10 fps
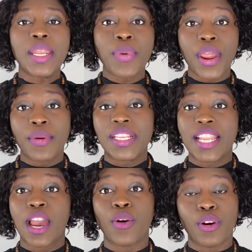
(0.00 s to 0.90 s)
a parent
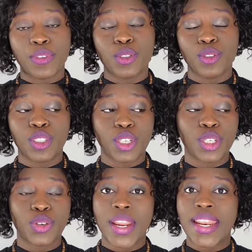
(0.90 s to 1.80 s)
now of 2
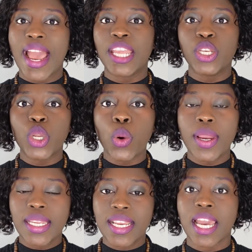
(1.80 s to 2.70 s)
children, I know
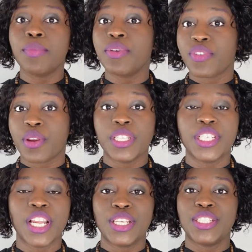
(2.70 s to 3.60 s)
it can be very
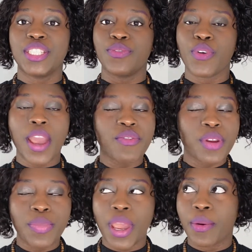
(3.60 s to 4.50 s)
challenging for
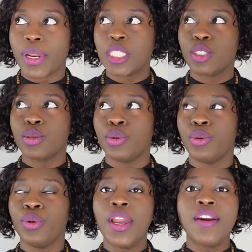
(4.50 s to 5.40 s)
every parent
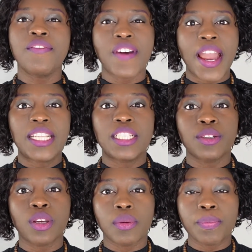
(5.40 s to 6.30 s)
to find
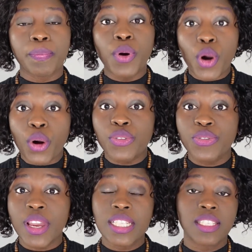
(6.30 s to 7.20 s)
the
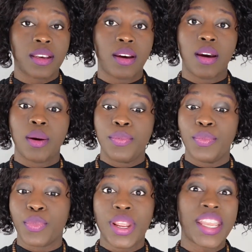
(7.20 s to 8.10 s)
perfect
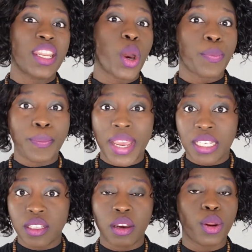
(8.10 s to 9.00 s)
bringing up
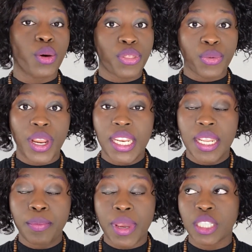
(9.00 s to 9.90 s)
method or
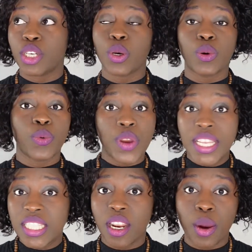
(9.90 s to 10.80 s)
training method or
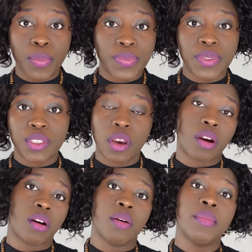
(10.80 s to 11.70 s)
raising up
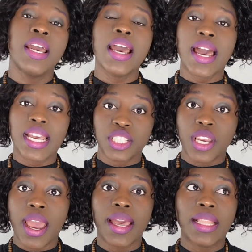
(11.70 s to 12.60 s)
a
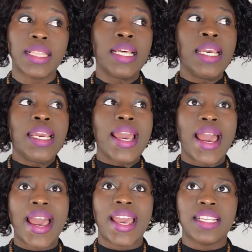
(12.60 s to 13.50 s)
child.
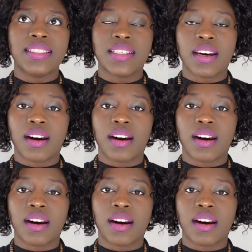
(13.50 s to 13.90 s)
And